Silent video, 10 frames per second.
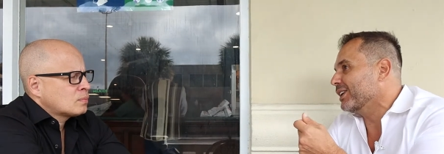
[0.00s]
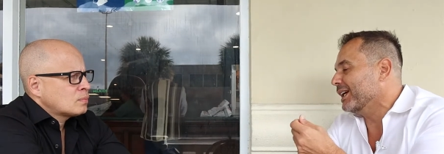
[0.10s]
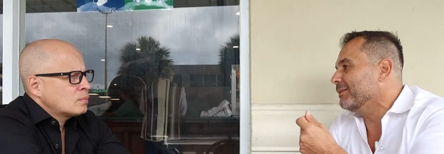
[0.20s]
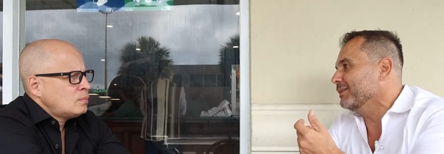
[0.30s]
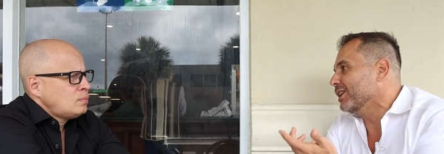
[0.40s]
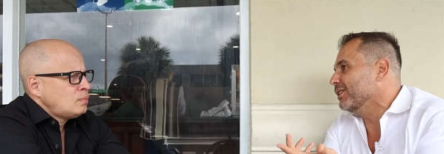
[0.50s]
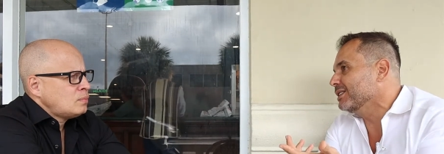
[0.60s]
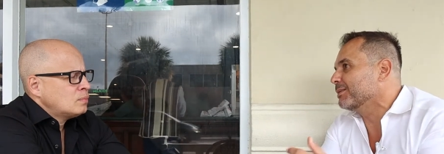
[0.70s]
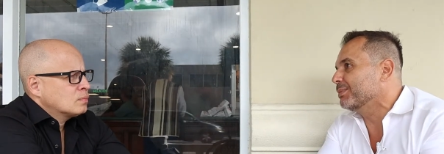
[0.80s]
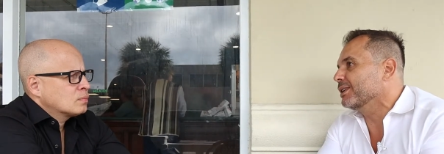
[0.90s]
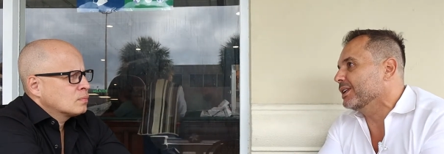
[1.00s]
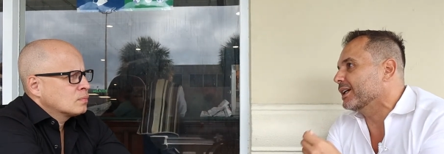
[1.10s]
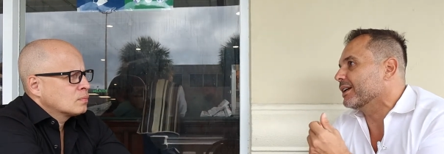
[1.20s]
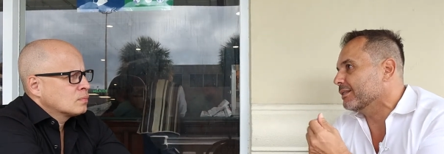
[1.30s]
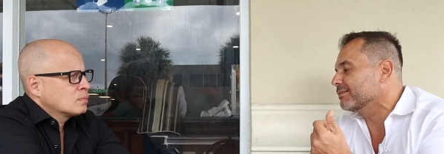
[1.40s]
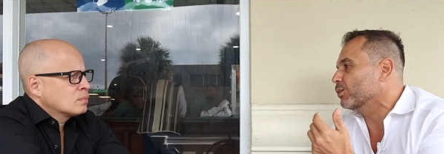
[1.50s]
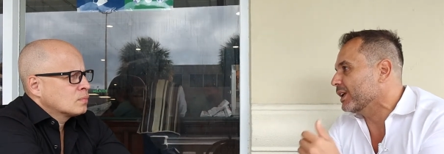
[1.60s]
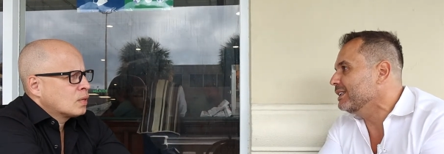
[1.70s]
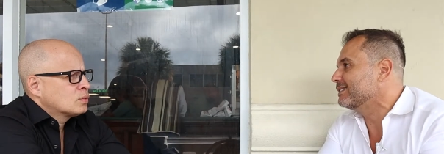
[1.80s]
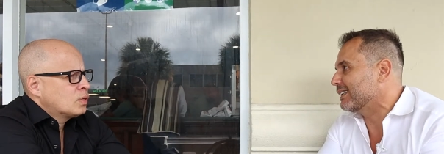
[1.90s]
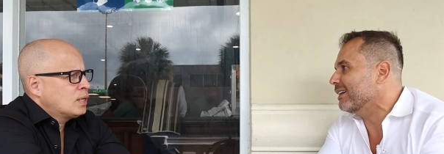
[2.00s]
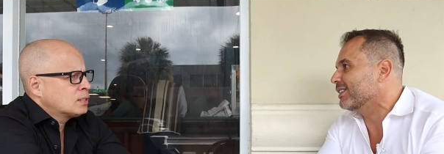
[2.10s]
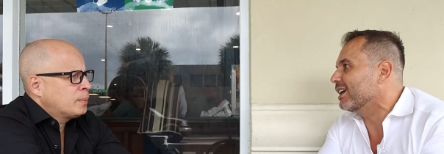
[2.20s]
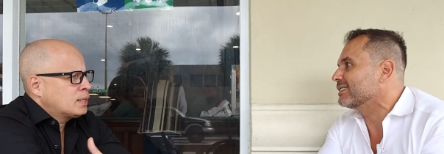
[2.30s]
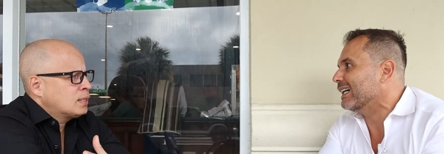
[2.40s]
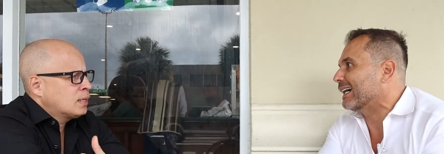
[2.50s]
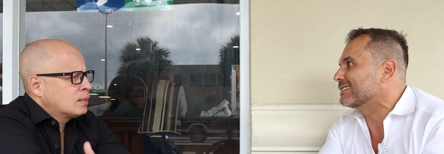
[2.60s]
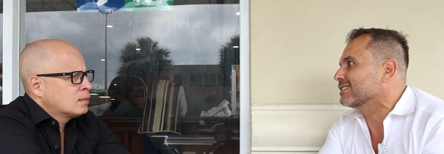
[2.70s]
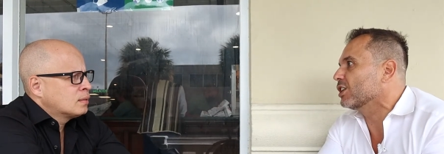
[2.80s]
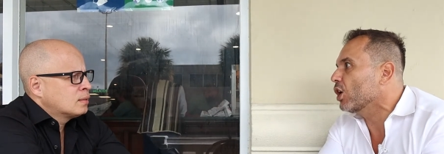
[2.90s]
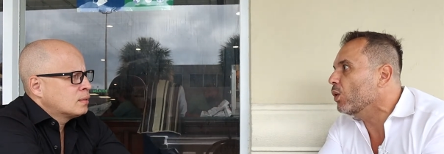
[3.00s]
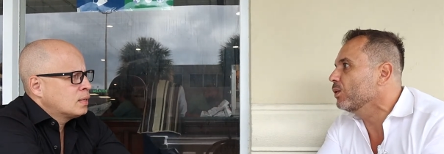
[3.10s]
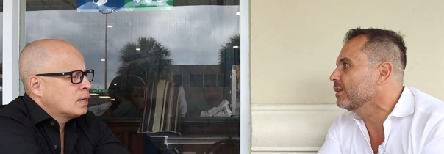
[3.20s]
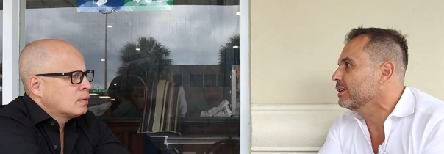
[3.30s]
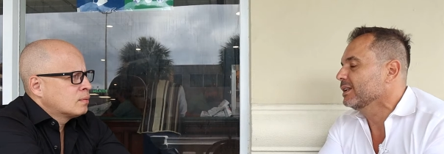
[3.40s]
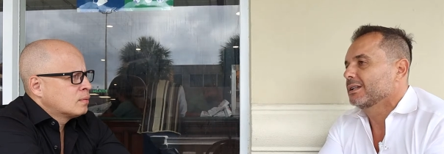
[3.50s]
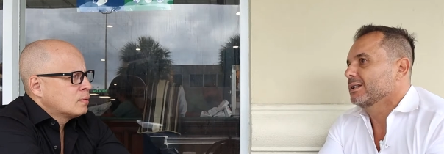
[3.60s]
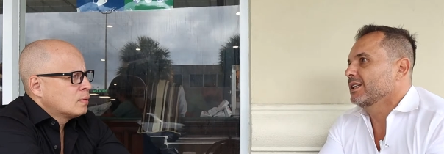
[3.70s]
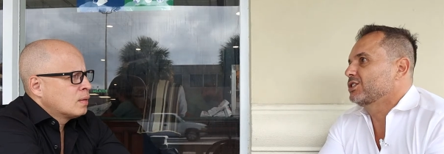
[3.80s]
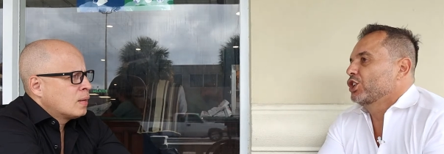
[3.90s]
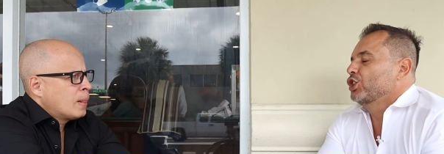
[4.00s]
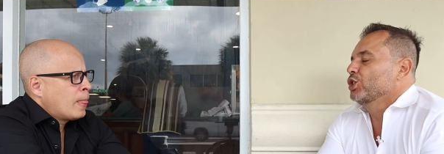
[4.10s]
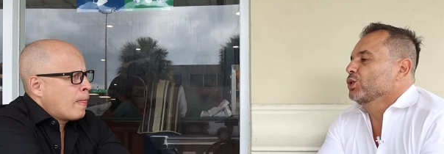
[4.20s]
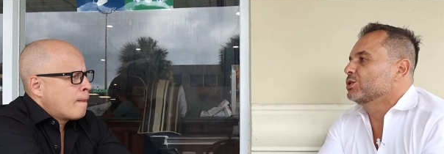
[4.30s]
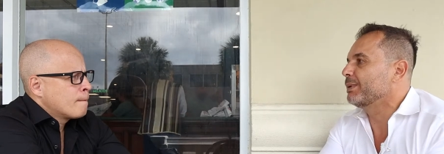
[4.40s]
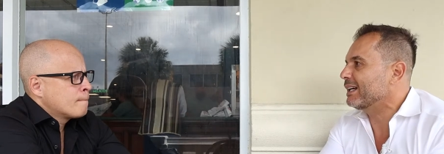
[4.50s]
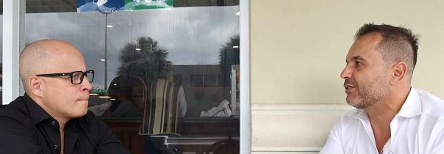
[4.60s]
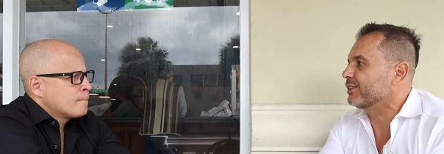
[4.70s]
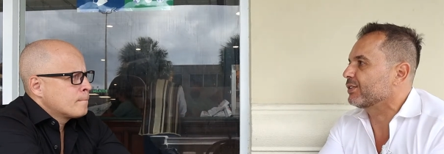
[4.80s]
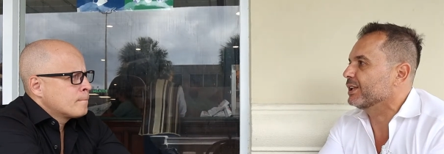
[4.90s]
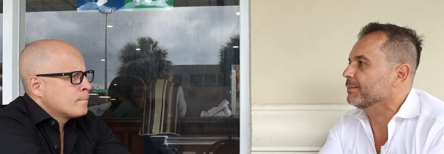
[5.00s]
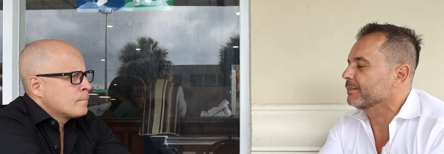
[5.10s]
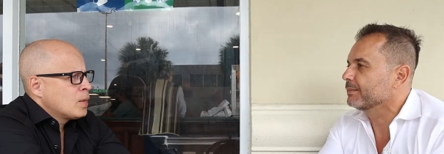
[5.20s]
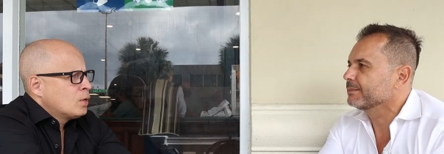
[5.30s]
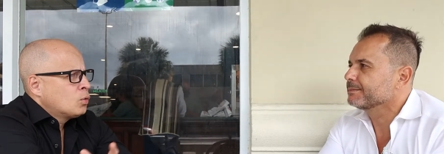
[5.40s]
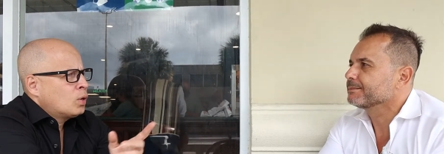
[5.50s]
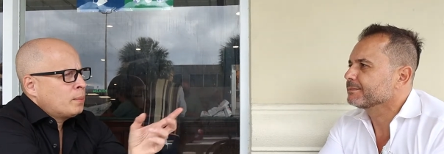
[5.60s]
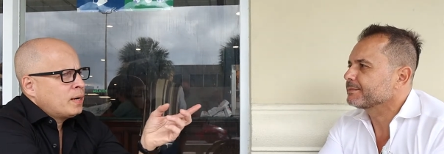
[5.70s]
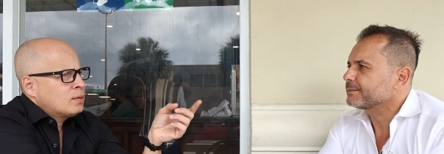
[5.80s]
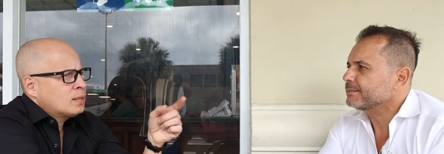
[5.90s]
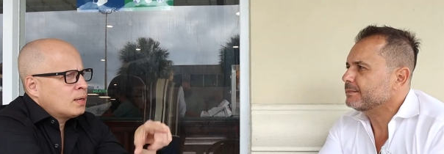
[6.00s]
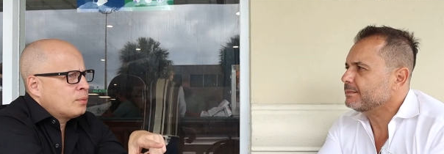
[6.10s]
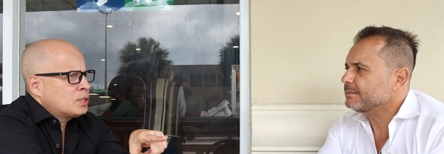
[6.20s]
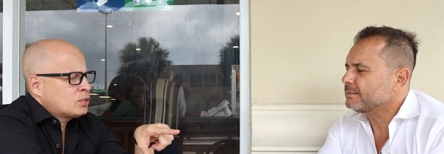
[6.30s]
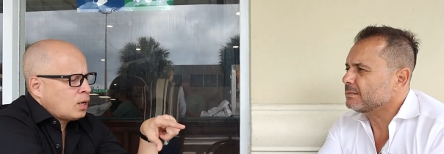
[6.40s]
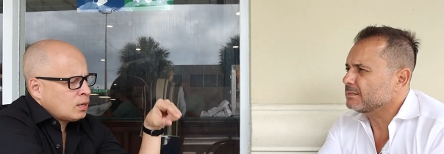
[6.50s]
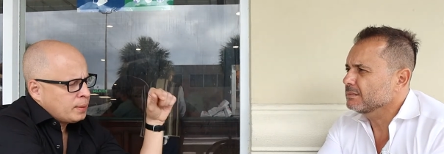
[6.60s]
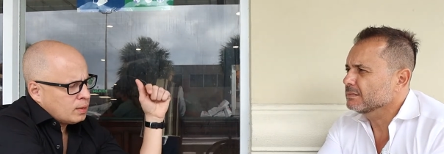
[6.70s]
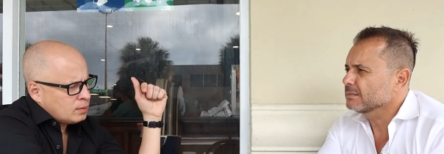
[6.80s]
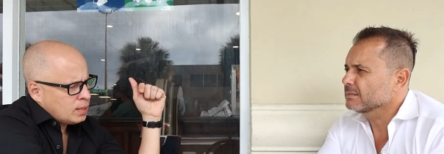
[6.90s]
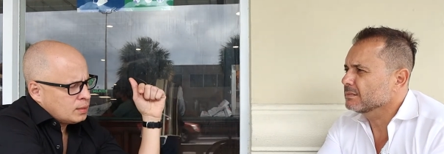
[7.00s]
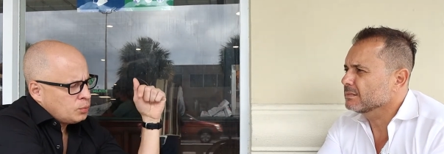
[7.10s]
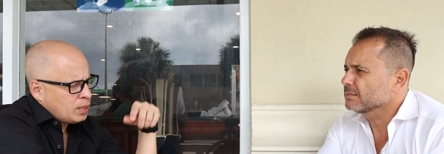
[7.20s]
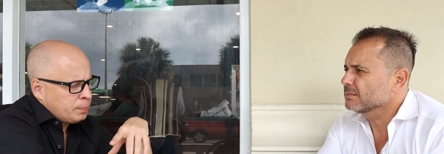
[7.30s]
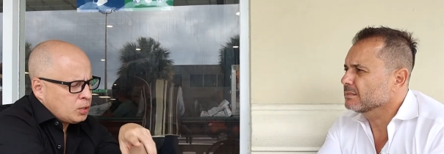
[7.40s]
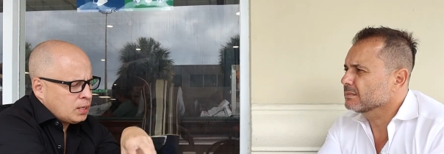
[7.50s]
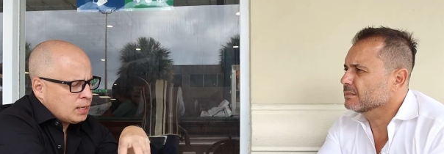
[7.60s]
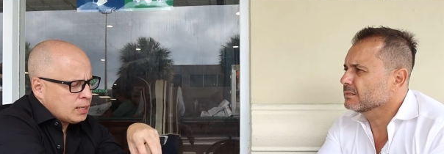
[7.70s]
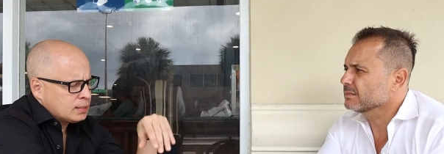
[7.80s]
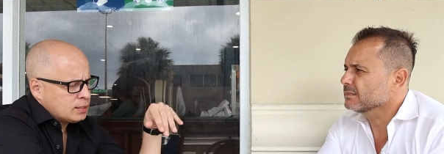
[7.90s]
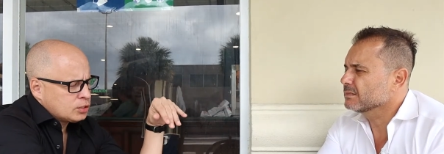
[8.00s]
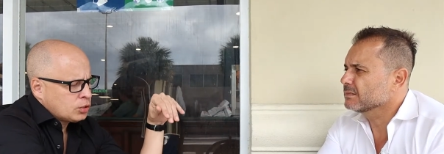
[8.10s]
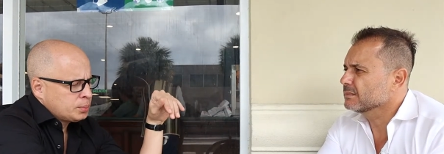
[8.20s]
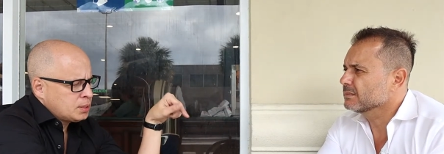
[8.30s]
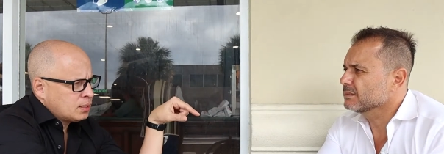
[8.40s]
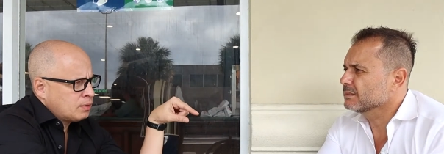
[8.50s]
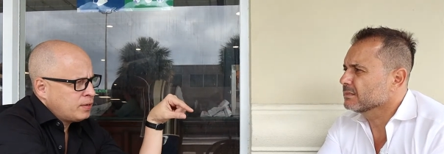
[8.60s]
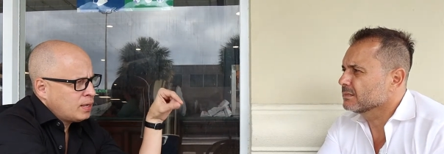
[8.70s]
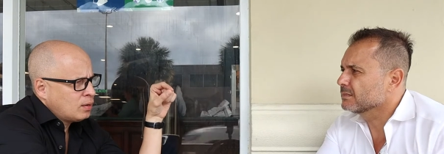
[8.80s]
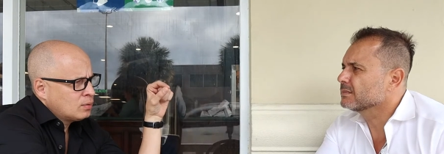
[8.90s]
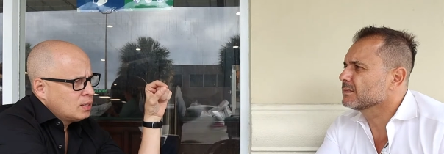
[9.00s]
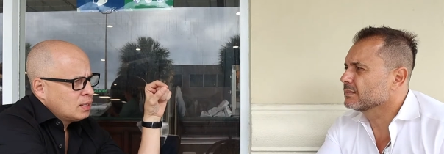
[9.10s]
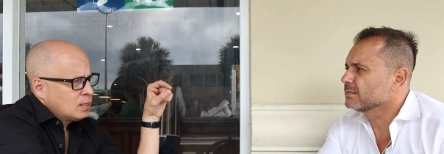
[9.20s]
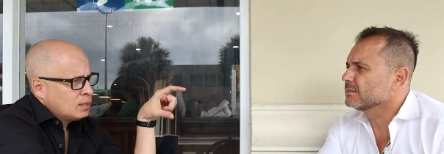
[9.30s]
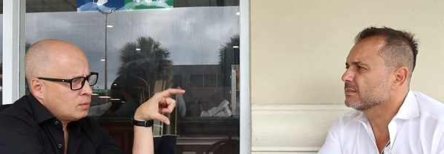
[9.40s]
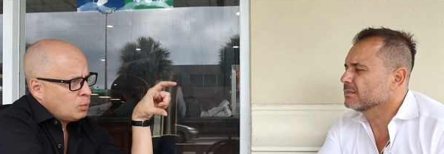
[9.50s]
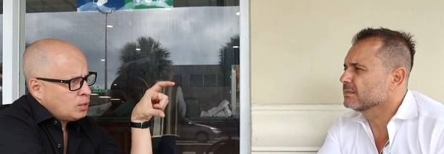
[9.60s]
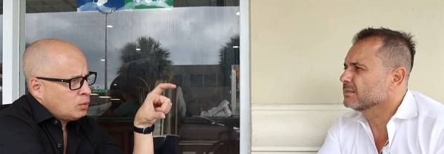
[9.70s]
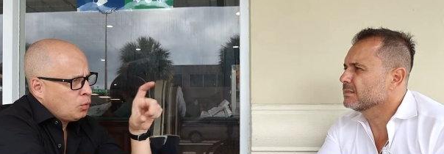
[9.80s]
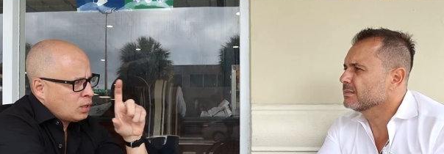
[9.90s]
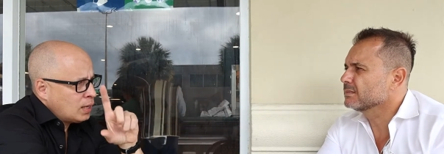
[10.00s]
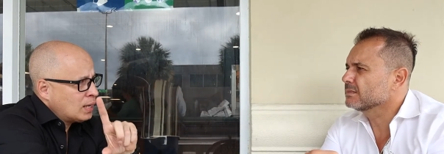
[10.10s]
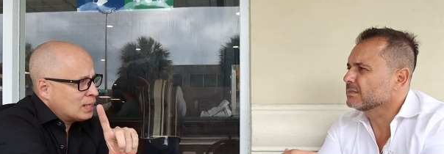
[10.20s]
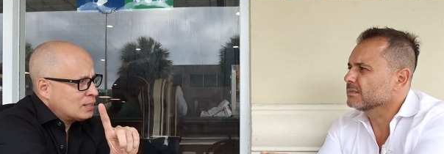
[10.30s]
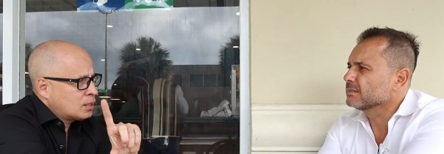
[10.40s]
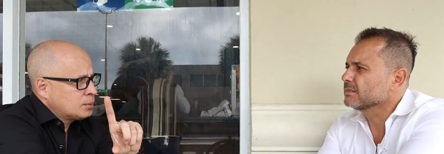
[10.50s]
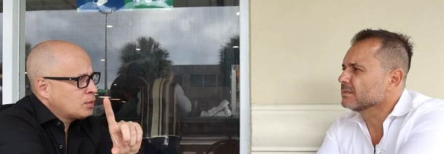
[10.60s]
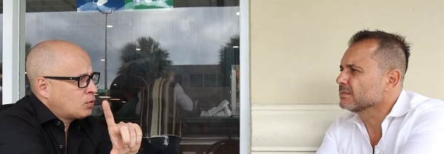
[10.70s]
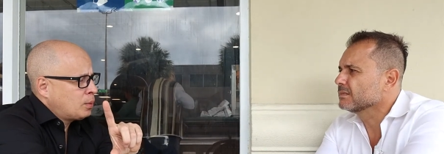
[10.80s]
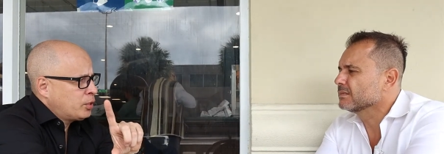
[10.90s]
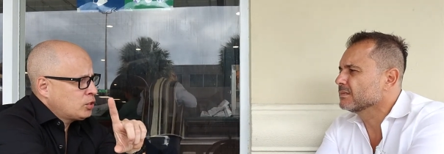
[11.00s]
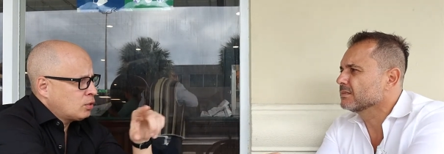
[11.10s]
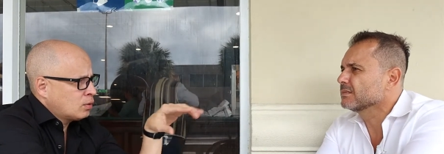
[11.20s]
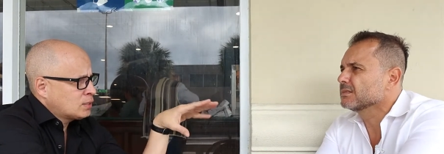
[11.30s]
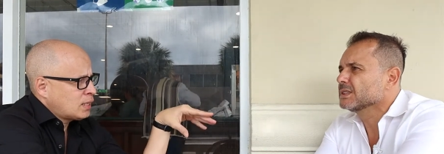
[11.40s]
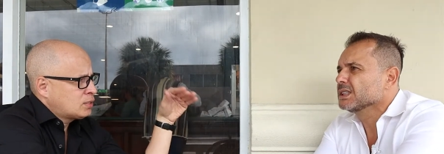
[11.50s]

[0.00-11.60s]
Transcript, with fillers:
Speaker 1: for him, you know, he's a billionaire. What he's saving on taxes yeah. alone, yeah. it's a huge benefit for him.
Speaker 2: What about uh, I want to talk about, and we can put a link in the description of the video, what you're working on in terms of commercial, because